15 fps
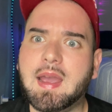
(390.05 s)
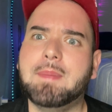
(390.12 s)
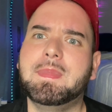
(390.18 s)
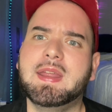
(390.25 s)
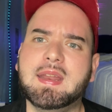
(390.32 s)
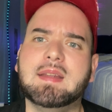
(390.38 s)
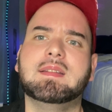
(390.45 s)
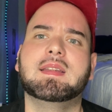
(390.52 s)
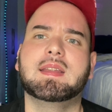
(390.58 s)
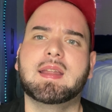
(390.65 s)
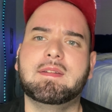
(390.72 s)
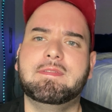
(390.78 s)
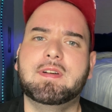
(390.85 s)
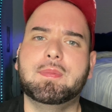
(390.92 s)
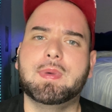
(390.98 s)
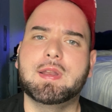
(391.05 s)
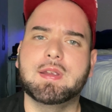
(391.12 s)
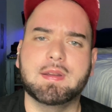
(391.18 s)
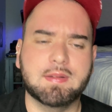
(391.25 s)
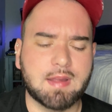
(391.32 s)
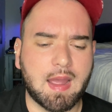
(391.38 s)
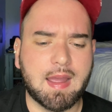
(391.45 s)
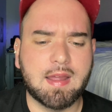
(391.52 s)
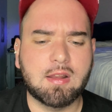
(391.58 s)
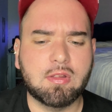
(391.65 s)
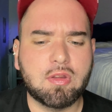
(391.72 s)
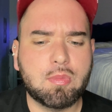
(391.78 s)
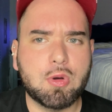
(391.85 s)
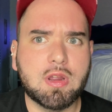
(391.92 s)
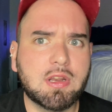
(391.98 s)
I made it, and I felt better. I had a
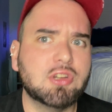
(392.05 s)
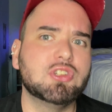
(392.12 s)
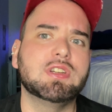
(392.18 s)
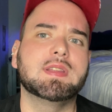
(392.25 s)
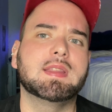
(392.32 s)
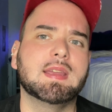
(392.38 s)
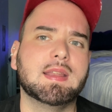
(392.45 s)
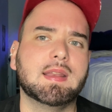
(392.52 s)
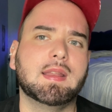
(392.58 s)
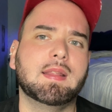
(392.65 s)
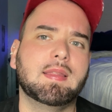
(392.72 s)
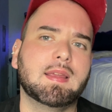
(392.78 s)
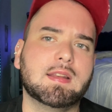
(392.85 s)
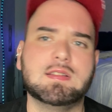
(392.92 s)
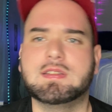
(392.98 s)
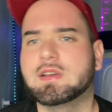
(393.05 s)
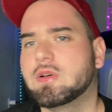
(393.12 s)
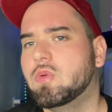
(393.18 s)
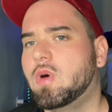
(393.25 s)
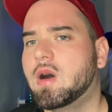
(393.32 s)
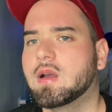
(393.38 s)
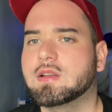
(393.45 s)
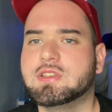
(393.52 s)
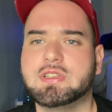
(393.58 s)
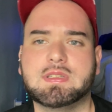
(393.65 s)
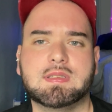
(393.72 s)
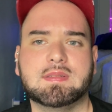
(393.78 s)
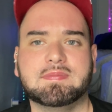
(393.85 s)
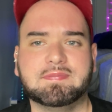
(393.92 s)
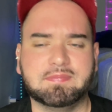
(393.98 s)
little more energy at the end, and then I took a walk
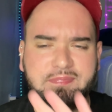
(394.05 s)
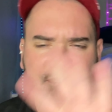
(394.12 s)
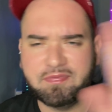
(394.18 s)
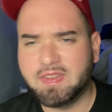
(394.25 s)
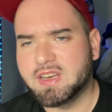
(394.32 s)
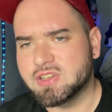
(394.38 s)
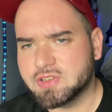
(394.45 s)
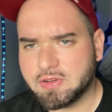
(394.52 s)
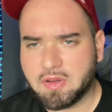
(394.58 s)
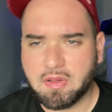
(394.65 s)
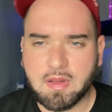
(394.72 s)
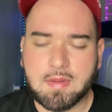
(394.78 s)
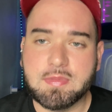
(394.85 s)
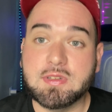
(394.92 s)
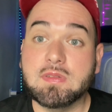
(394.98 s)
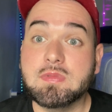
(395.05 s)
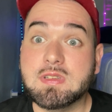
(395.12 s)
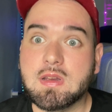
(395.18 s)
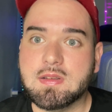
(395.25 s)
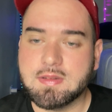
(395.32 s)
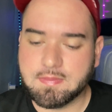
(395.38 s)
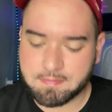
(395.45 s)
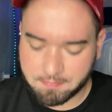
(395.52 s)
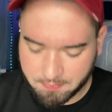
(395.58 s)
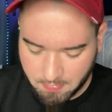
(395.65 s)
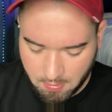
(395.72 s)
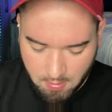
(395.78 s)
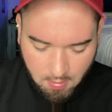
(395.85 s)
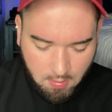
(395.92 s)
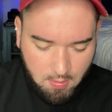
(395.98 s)
just to finish it all up. So it was awesome.
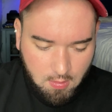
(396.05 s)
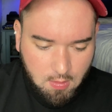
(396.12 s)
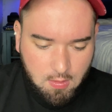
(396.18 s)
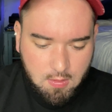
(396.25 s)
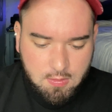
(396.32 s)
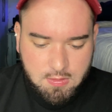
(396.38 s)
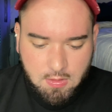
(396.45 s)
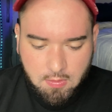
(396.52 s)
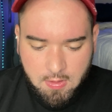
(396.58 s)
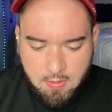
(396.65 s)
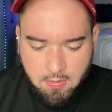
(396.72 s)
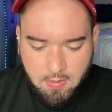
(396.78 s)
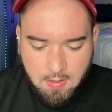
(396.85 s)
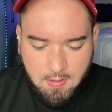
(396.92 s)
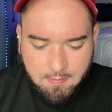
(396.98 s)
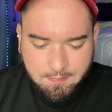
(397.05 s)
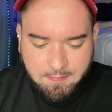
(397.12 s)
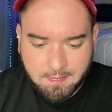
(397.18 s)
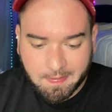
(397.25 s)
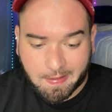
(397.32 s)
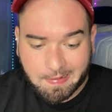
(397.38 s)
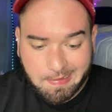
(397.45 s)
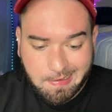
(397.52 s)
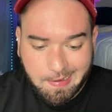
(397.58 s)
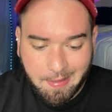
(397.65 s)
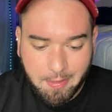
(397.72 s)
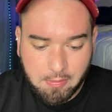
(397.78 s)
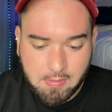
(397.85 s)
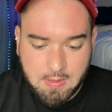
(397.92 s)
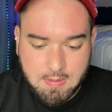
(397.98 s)
So literally 90
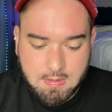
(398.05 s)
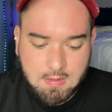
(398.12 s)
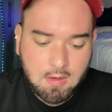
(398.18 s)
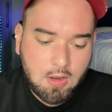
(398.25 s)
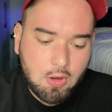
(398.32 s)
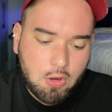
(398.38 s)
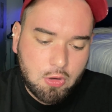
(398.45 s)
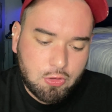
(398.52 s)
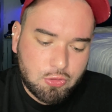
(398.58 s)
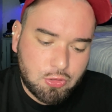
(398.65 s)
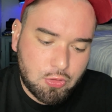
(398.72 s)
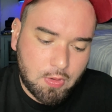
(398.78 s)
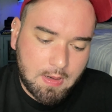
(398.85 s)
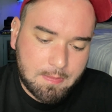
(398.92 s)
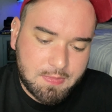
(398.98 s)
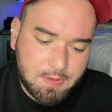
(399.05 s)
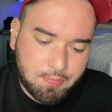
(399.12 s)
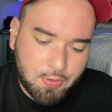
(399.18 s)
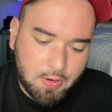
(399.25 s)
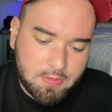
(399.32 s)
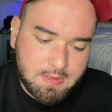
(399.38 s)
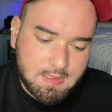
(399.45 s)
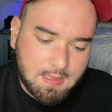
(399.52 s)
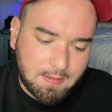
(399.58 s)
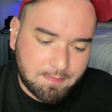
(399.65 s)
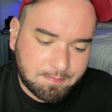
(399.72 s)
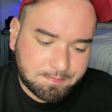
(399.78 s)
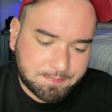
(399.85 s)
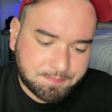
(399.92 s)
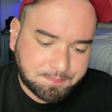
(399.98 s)
calories, two grams of protein,
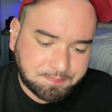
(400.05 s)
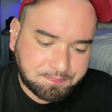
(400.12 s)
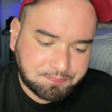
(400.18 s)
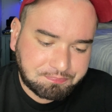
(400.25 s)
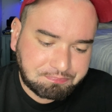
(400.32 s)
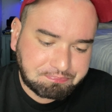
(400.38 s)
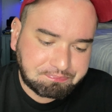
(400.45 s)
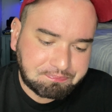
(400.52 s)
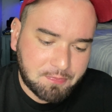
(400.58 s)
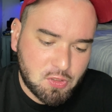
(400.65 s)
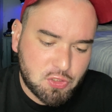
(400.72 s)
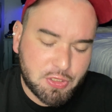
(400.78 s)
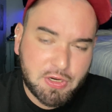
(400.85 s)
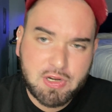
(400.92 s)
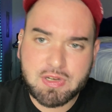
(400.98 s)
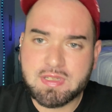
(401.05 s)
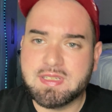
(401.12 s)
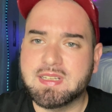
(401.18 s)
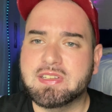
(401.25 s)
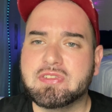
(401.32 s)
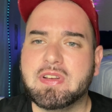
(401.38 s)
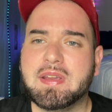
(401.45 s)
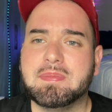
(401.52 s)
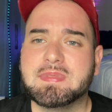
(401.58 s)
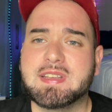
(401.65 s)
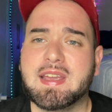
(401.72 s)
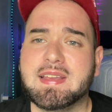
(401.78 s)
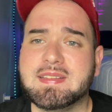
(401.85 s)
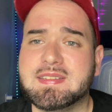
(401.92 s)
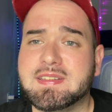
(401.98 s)
sugar six grams,
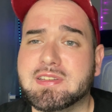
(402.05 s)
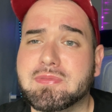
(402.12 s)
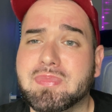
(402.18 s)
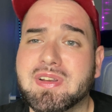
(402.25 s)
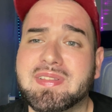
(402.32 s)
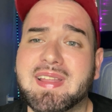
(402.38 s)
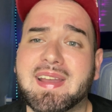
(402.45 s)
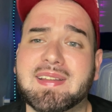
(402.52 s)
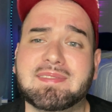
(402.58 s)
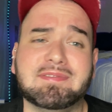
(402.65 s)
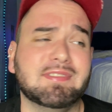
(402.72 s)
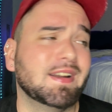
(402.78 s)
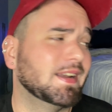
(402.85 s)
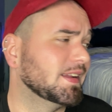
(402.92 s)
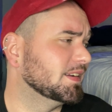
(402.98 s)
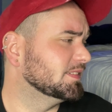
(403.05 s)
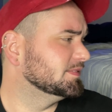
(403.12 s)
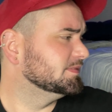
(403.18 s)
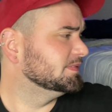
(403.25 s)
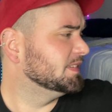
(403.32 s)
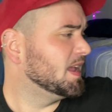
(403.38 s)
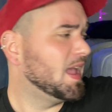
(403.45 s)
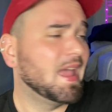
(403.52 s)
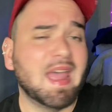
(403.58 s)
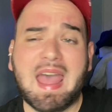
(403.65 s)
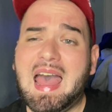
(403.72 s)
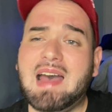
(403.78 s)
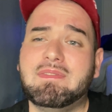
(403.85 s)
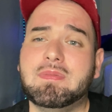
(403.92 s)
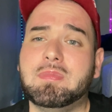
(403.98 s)
guys. You burn that running
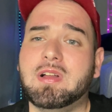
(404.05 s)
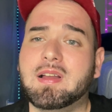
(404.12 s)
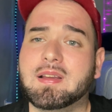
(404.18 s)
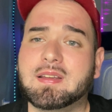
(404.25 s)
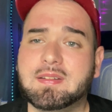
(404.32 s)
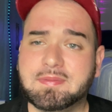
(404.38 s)
half a block.